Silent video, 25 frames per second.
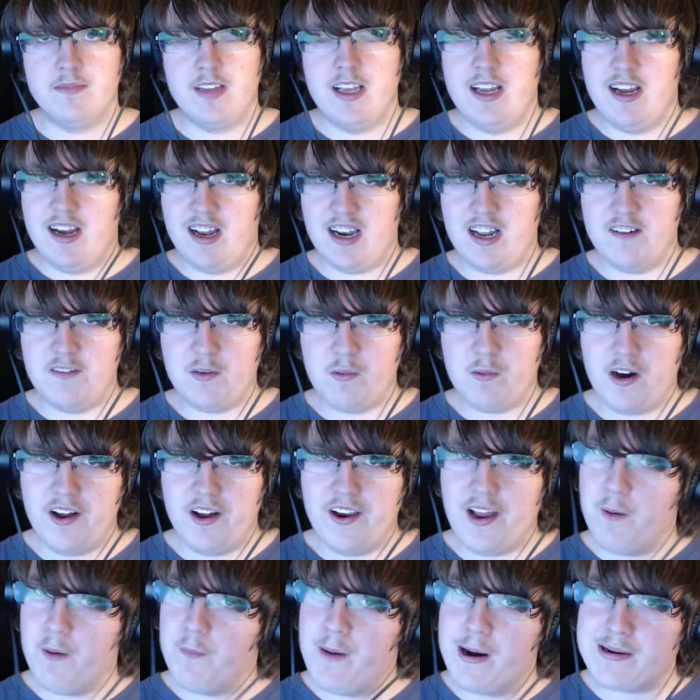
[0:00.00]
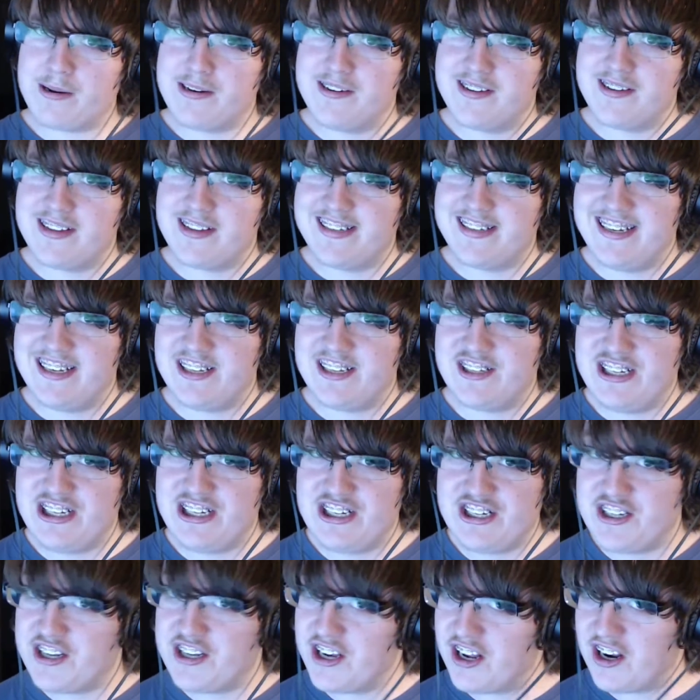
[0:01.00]
Hello everyone, and welcome to the Tuesday
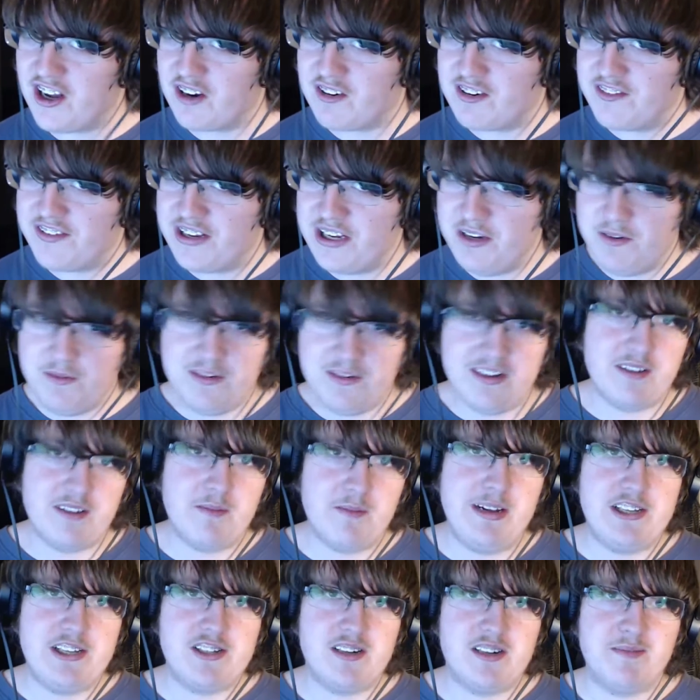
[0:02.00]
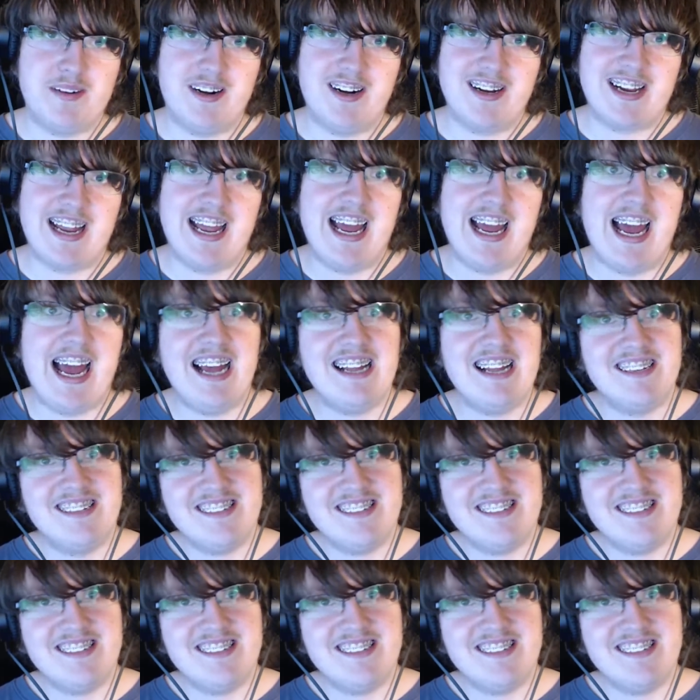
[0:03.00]
Sherlock review with me, John Parker, and